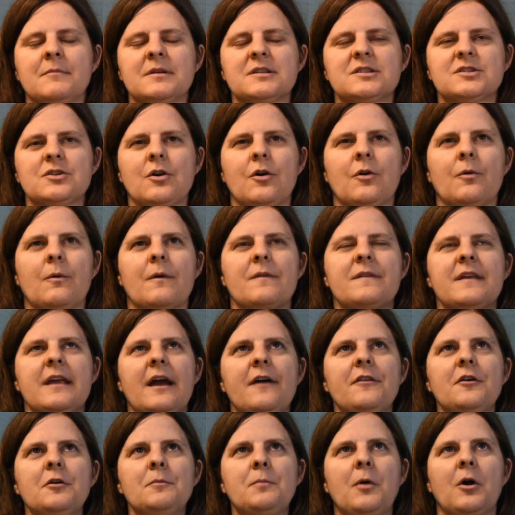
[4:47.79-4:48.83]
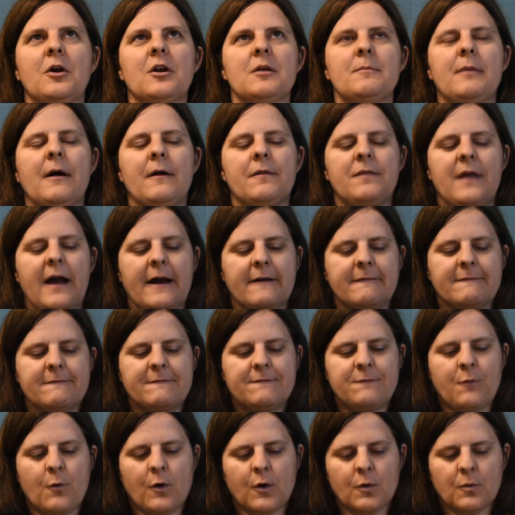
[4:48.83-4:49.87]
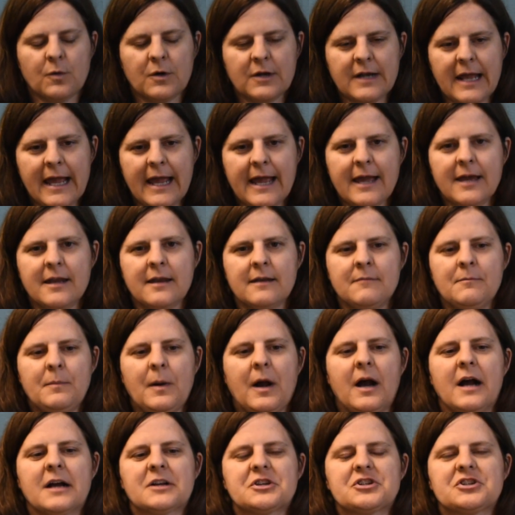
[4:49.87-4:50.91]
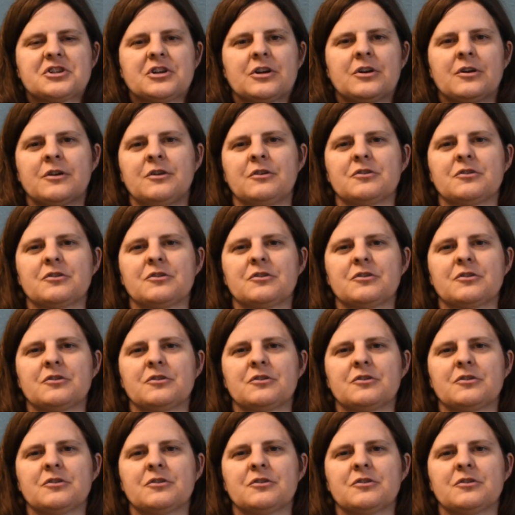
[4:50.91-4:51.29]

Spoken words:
So the other part about that forward head posture,